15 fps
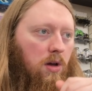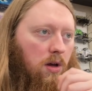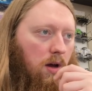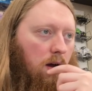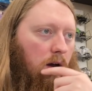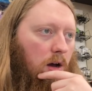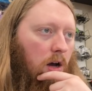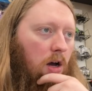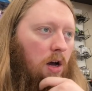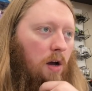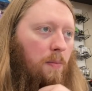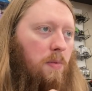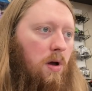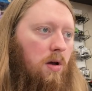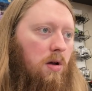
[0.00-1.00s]

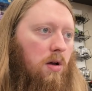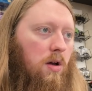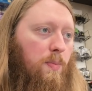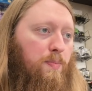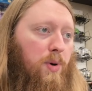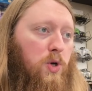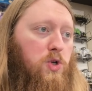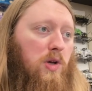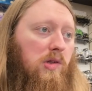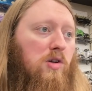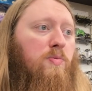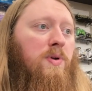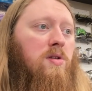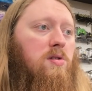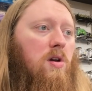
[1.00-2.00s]
Um, bunch of
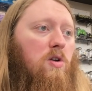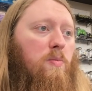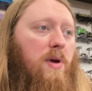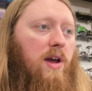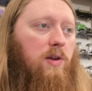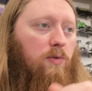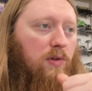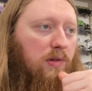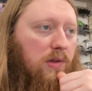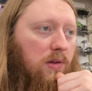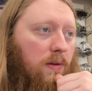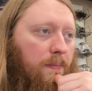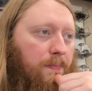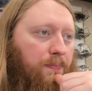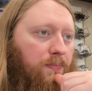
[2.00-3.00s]
Super Nintendo manuals.
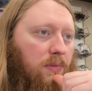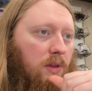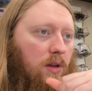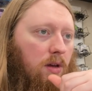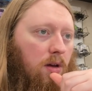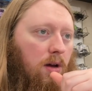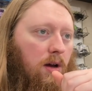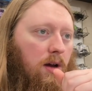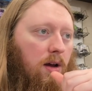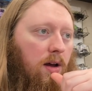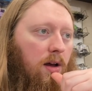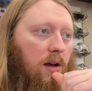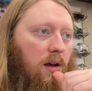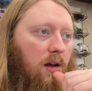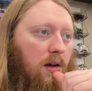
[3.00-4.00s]

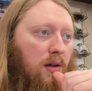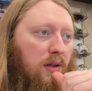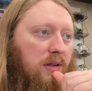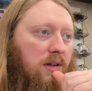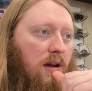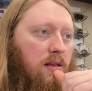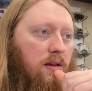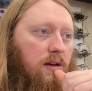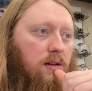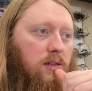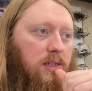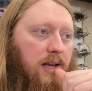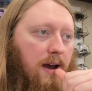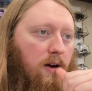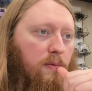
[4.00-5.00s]
Uh, Silent Hill
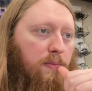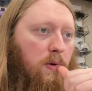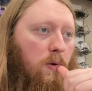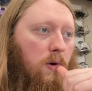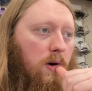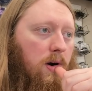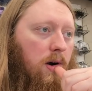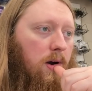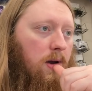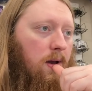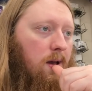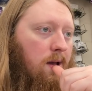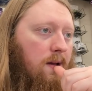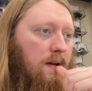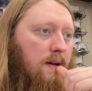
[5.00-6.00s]
Downpour,
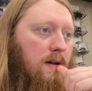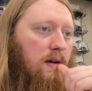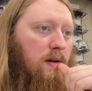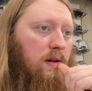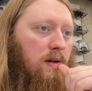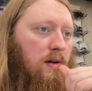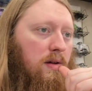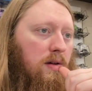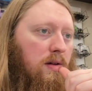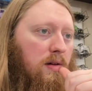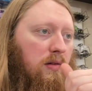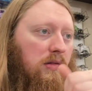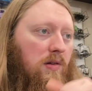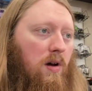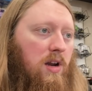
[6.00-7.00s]

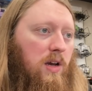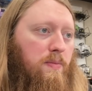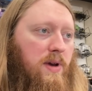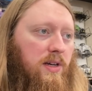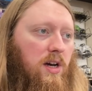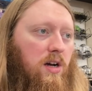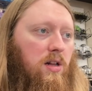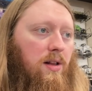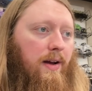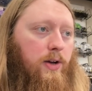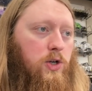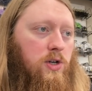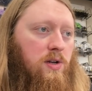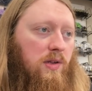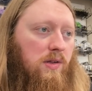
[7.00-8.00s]
Sonic Mega
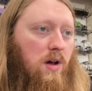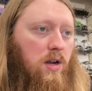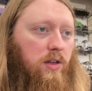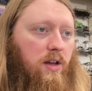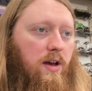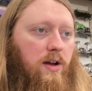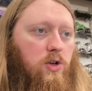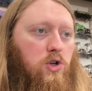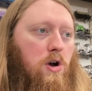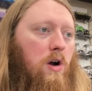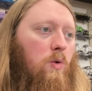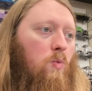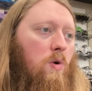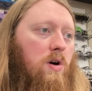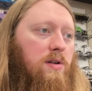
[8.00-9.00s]
Collection, Sonic the
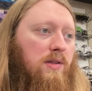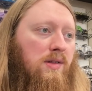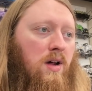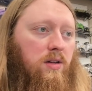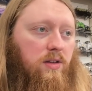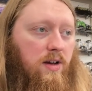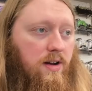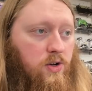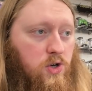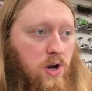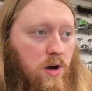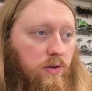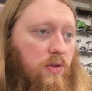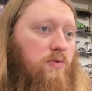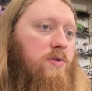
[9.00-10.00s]
Hedgehog one, Sonic the
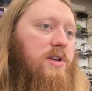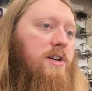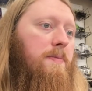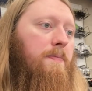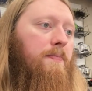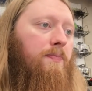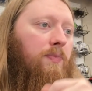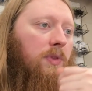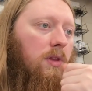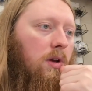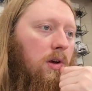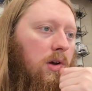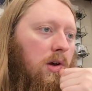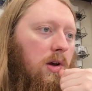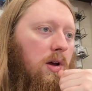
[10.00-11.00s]
Hedgehog three,
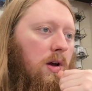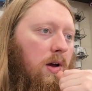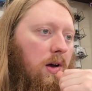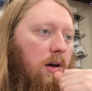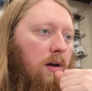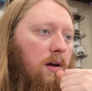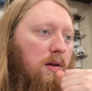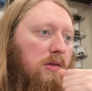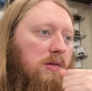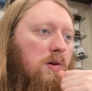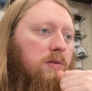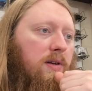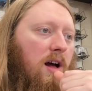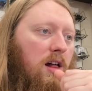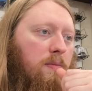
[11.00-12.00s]
uh,
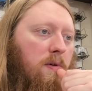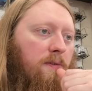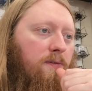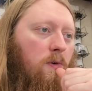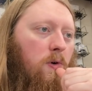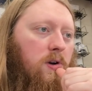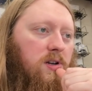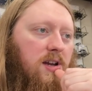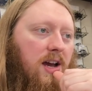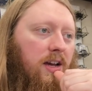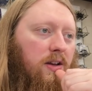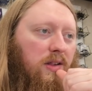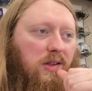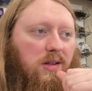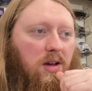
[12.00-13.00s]
Soul Calibur four and
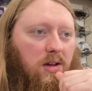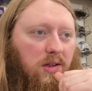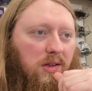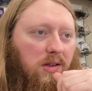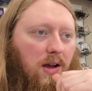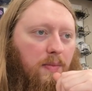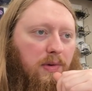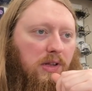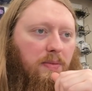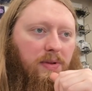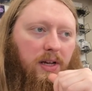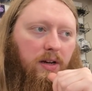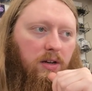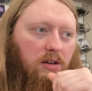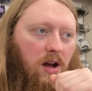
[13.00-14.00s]
Tekken six. That must have been
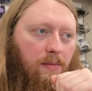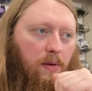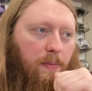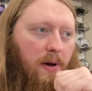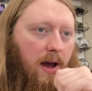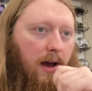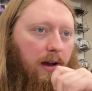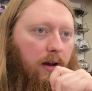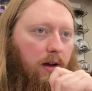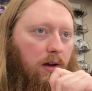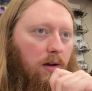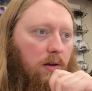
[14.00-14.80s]
like a double pack.